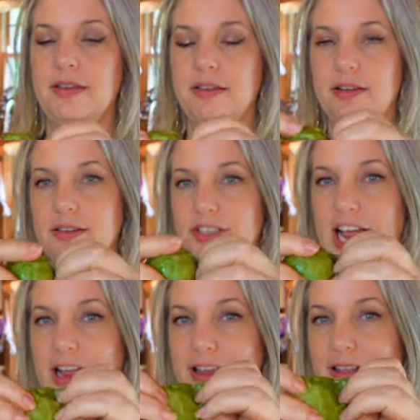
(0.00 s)
these little
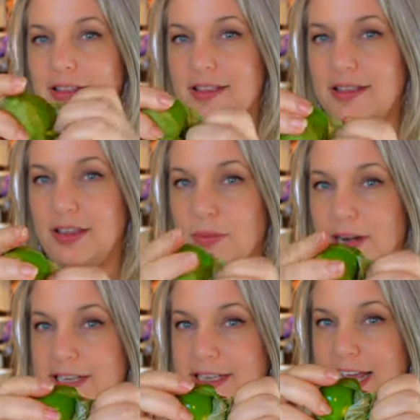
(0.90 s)
jackets. You
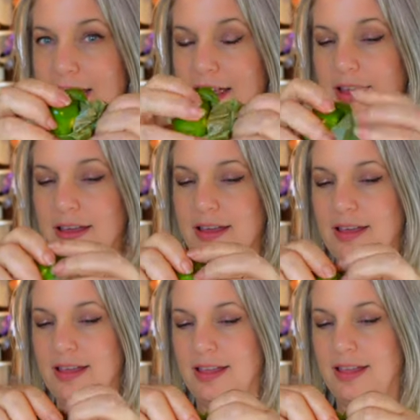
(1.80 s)
wanna take
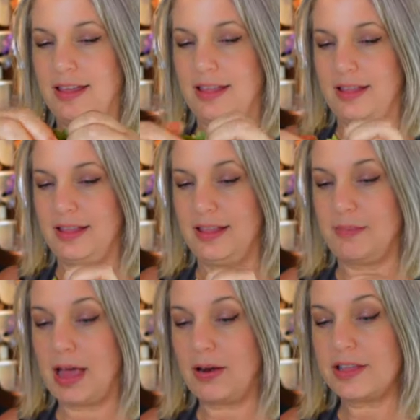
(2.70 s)

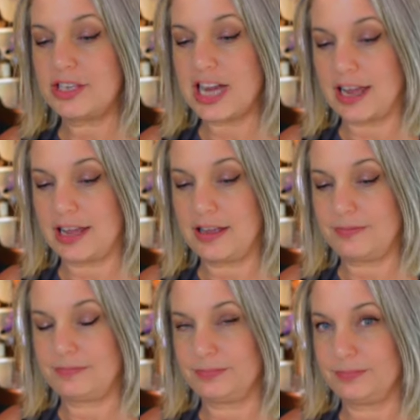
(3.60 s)
them out of the jacket.